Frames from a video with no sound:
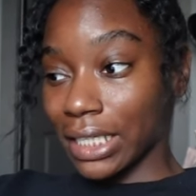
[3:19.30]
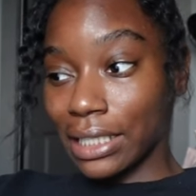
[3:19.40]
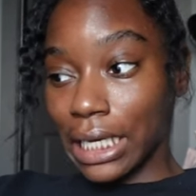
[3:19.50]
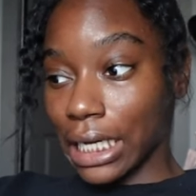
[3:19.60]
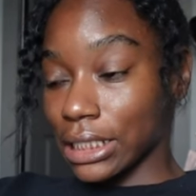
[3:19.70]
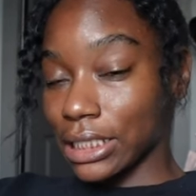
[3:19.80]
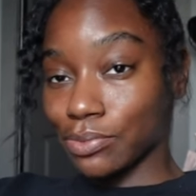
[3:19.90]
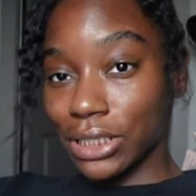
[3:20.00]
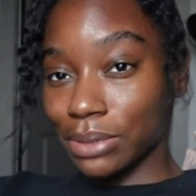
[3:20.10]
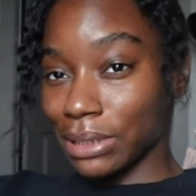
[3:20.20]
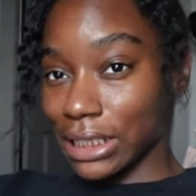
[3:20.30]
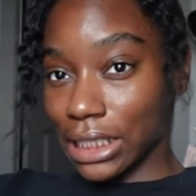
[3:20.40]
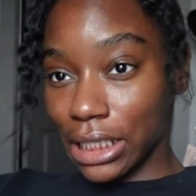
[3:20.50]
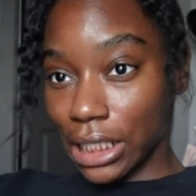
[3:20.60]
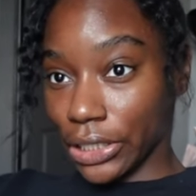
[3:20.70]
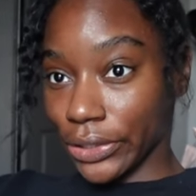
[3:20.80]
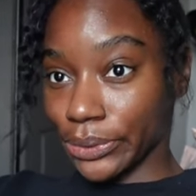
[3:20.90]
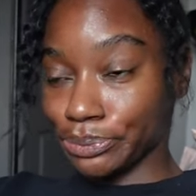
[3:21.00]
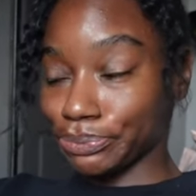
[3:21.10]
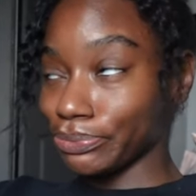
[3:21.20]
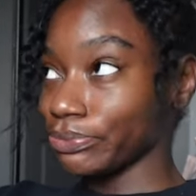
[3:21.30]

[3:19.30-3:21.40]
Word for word: Yeah, just really been sitting here.